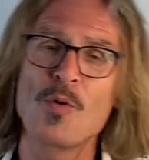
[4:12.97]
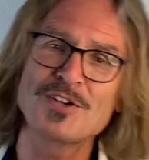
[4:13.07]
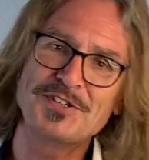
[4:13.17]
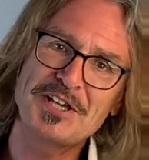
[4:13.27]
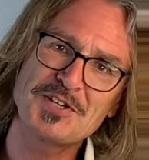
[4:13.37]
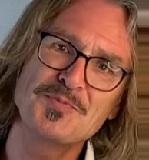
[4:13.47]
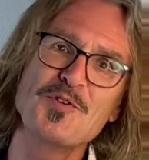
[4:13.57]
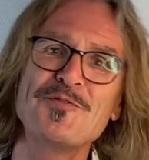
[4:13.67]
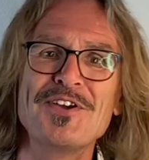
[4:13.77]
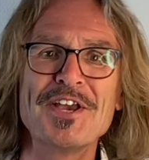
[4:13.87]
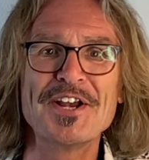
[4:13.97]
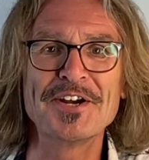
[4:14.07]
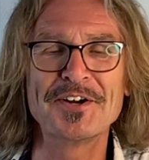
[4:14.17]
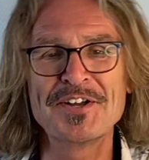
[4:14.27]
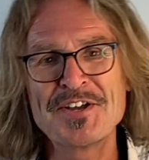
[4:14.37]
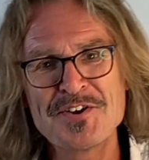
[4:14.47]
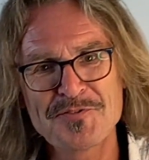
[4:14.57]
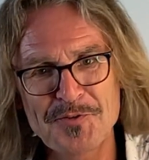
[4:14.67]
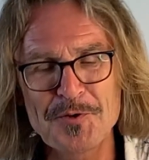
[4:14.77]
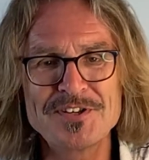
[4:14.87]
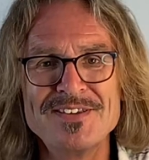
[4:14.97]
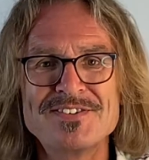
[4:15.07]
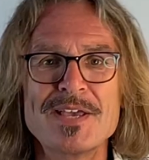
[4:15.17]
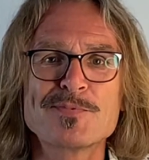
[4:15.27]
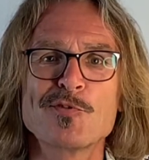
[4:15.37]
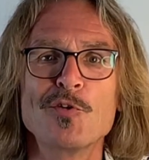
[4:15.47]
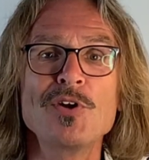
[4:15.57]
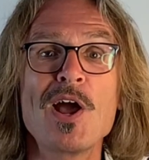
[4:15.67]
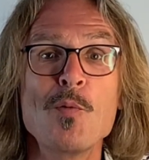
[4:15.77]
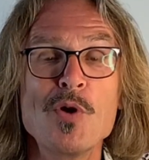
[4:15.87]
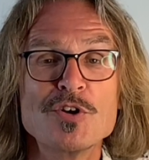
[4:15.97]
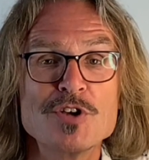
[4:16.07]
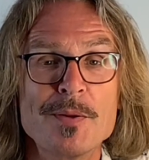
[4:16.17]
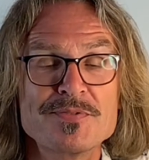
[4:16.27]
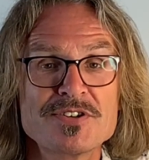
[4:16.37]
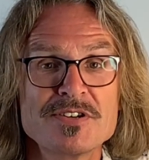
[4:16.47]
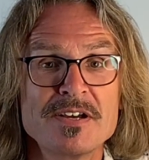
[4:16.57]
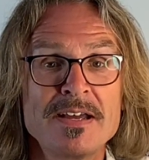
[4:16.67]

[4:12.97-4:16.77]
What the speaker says: watch this movie here, 14 Tips for Online Workshops.